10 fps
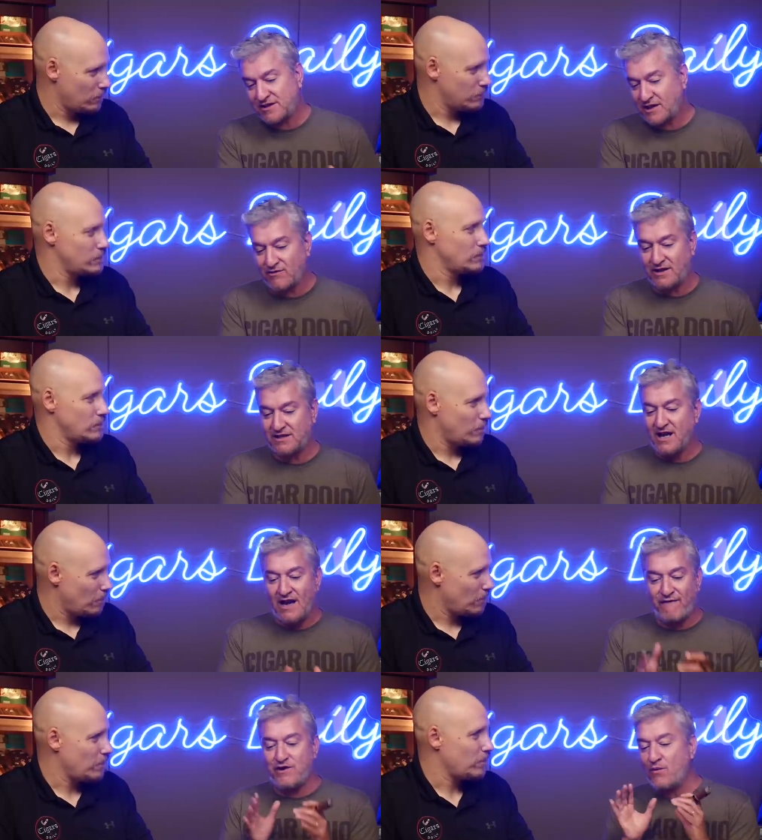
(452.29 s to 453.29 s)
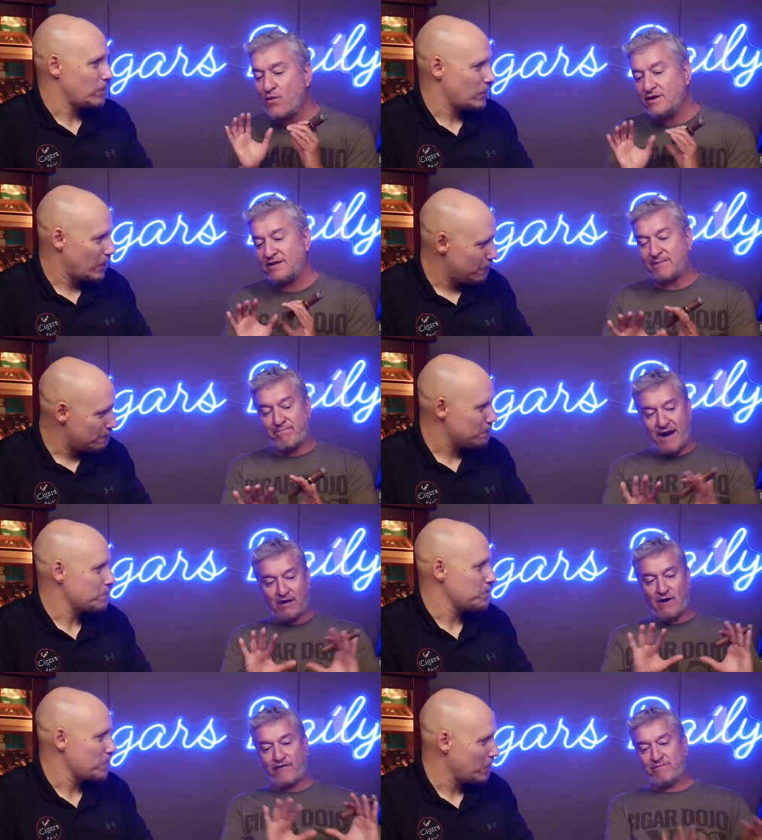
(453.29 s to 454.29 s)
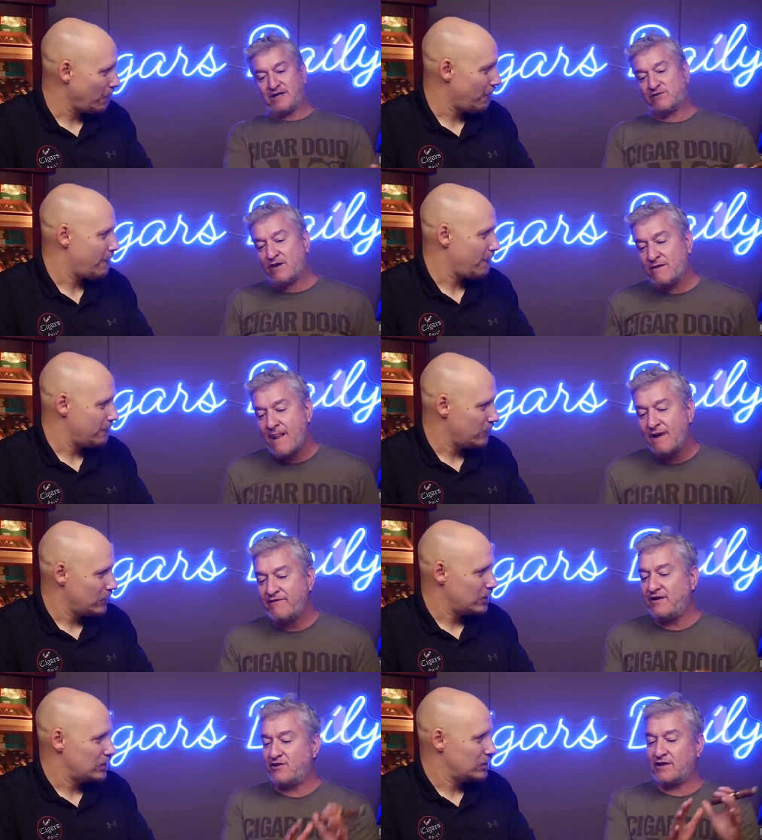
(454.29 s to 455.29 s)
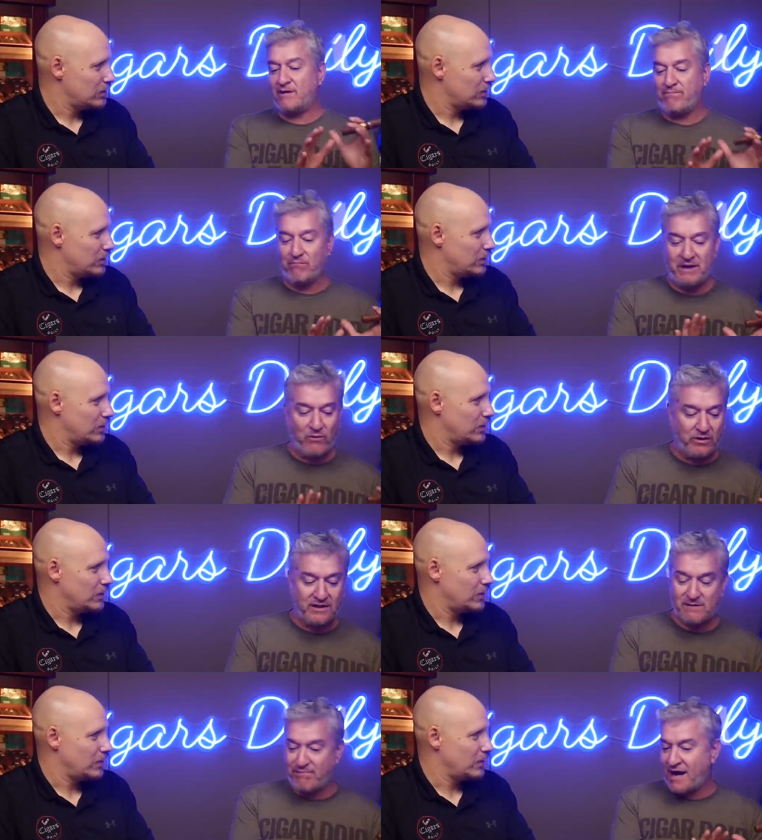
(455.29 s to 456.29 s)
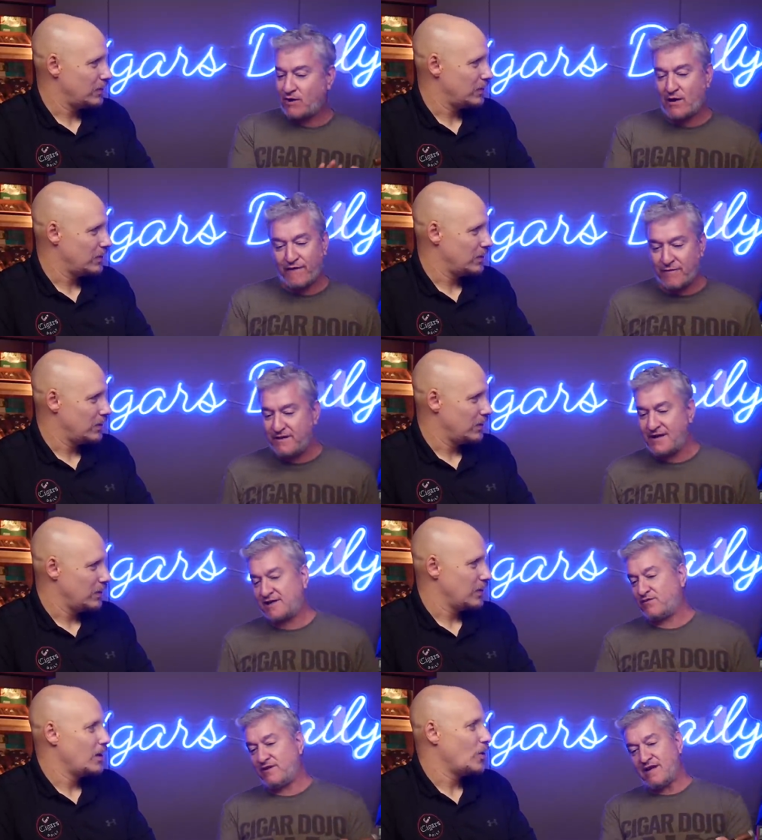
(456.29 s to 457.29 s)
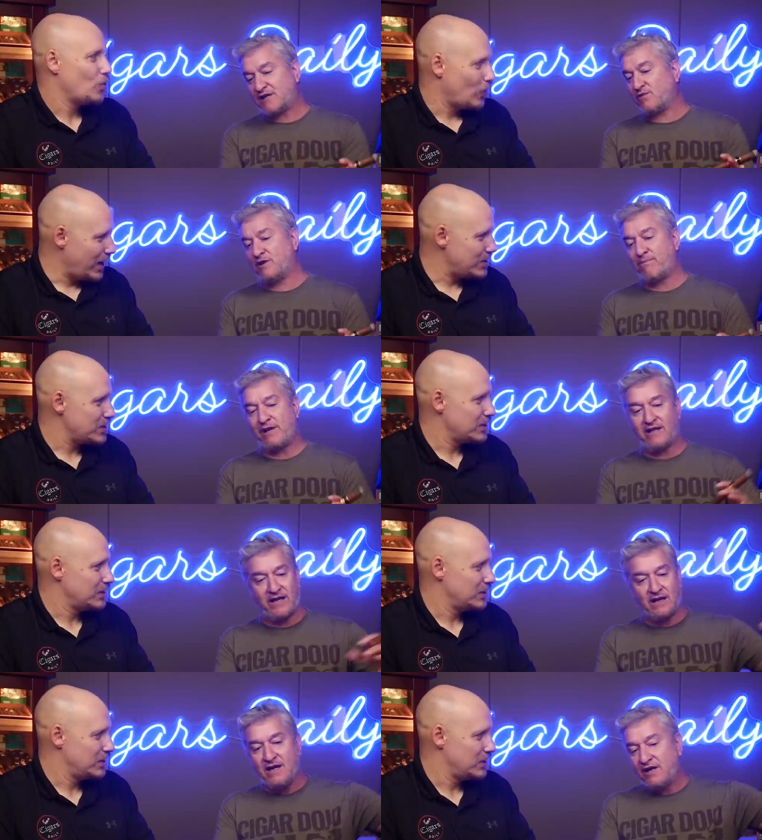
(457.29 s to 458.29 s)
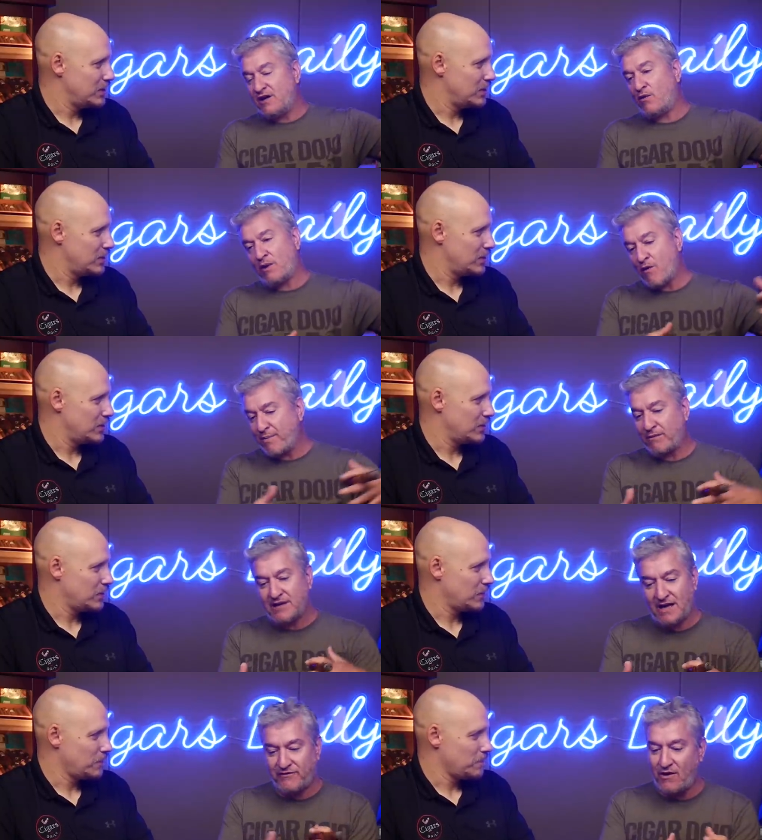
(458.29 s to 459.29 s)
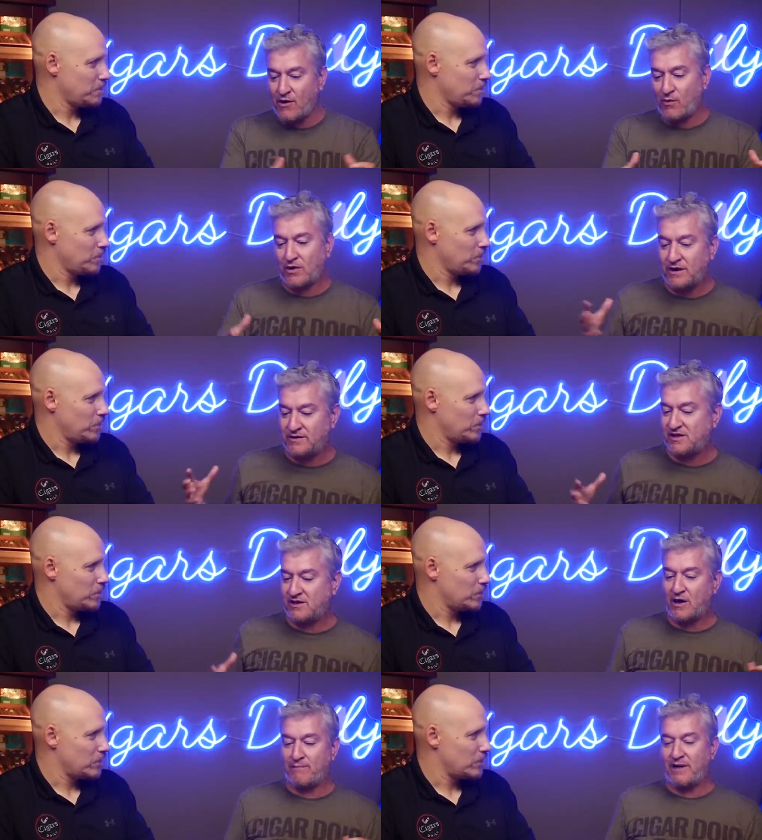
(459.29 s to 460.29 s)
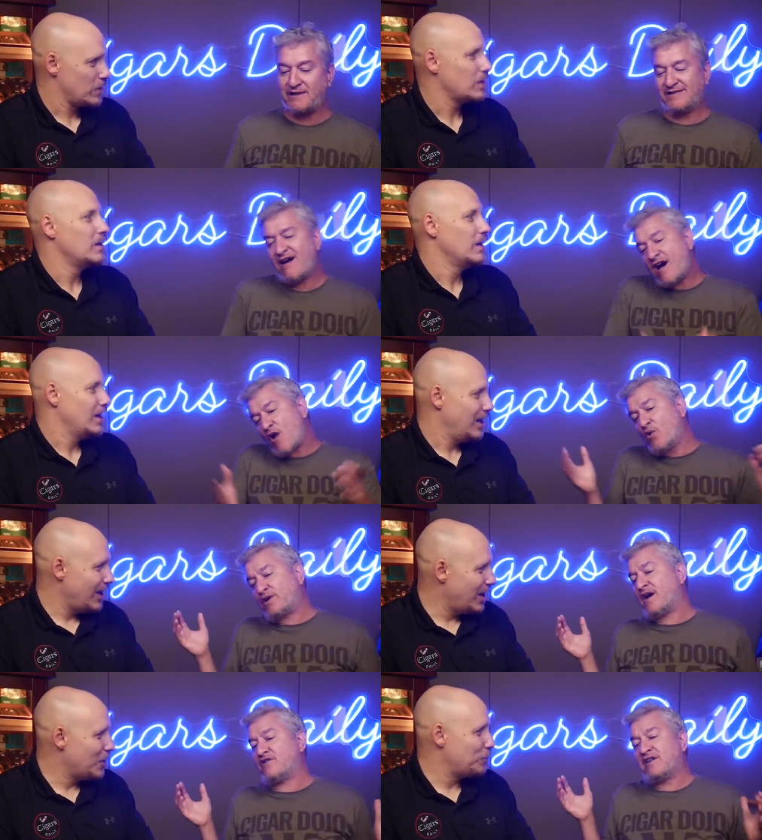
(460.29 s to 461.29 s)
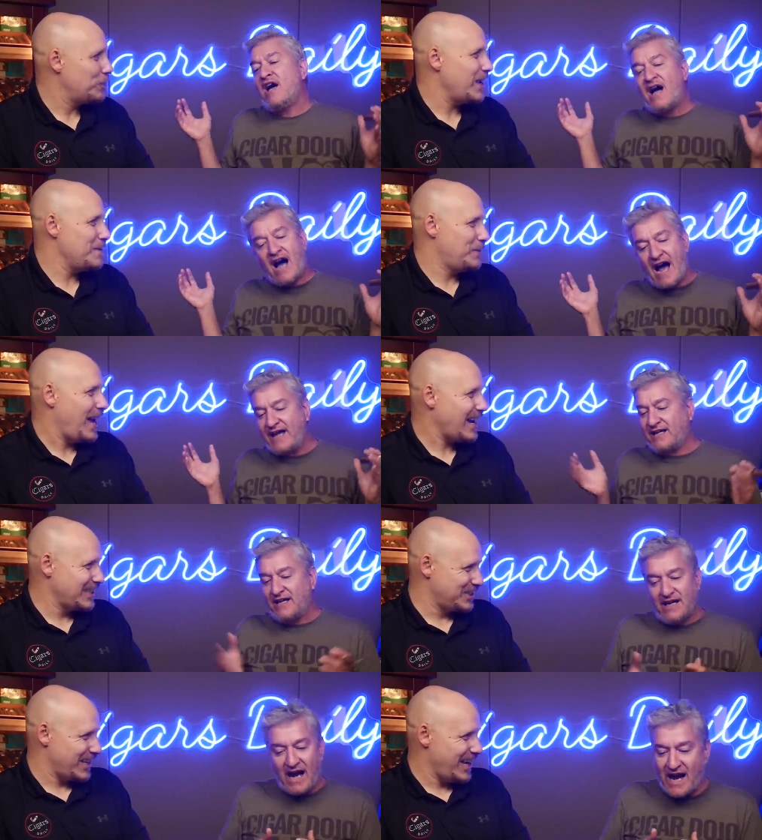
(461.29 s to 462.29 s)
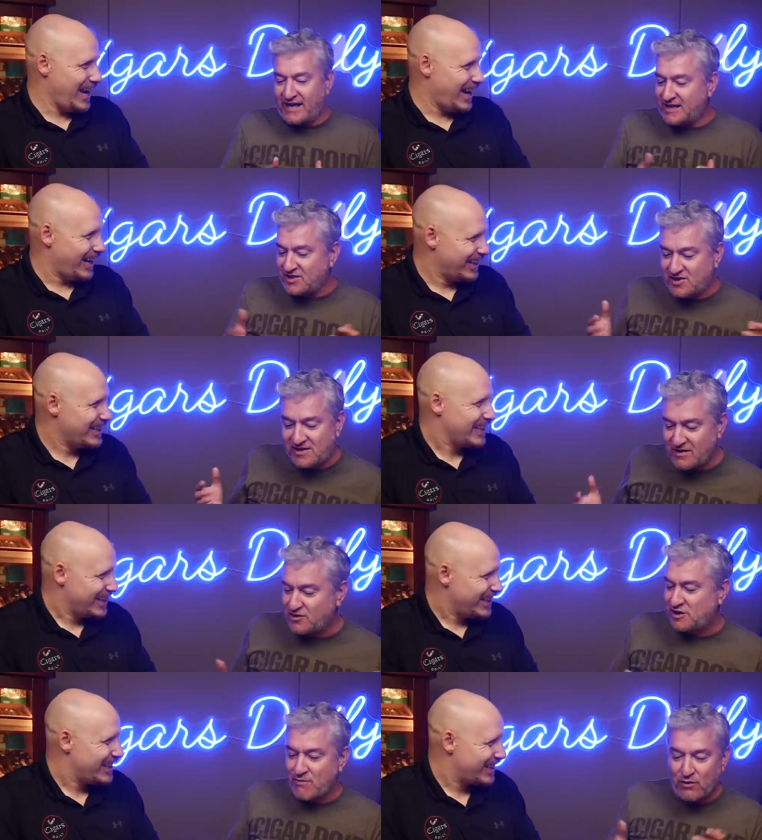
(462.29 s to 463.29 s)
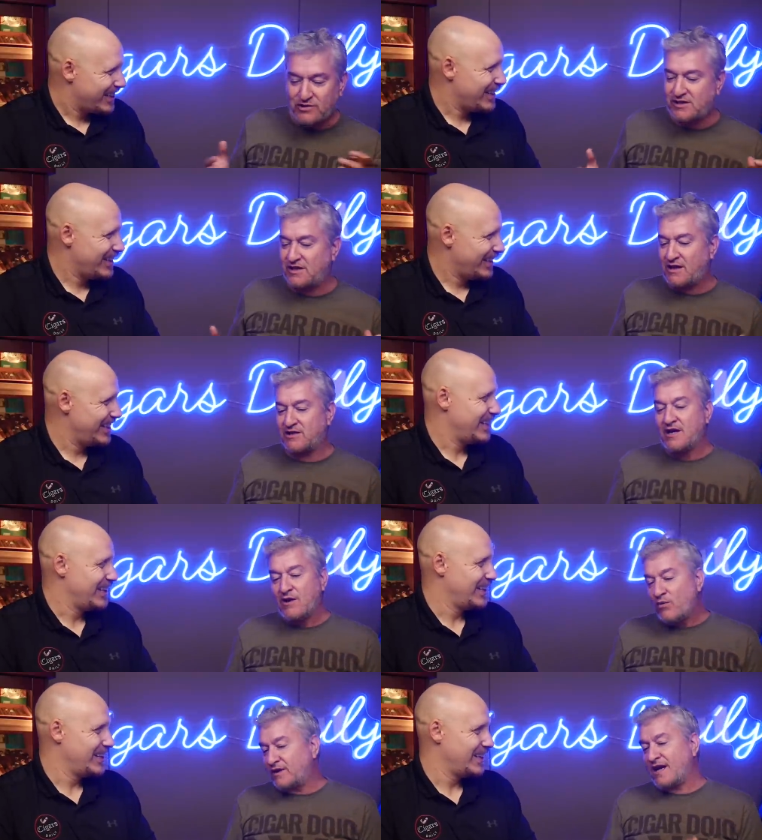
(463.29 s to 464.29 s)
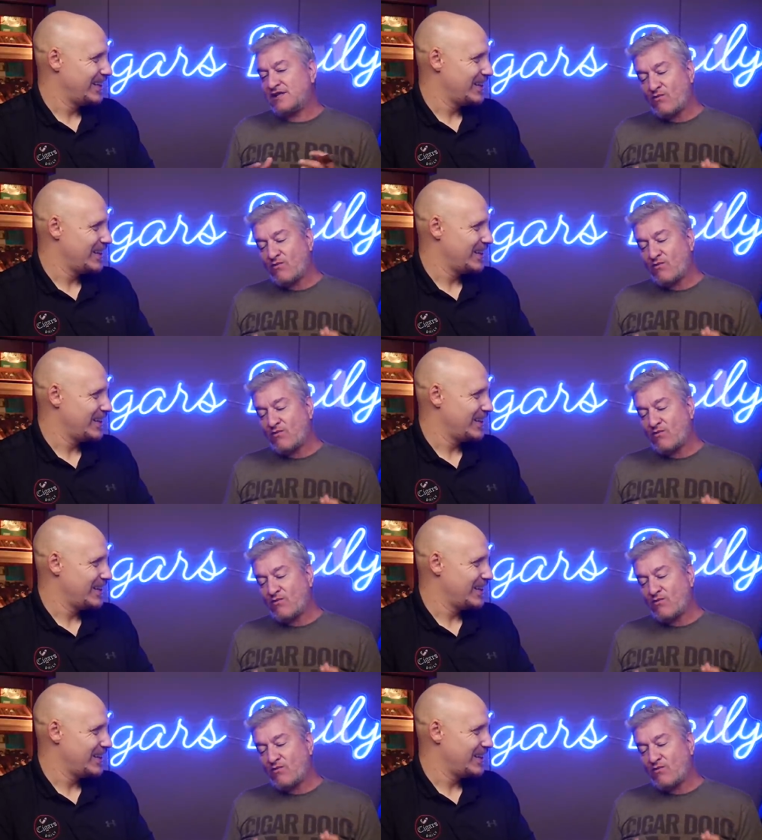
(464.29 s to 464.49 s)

Speaker 1: cigarettes, if you're willing to back away from this one, then you're going to be willing to back away from the next one. The next right. one will be like, you know, we won't be able to have the artwork on the cigar boxes. Oh, who cares? Oh, plain packaging. I, yeah. I can still smoke the cigars. Well, guess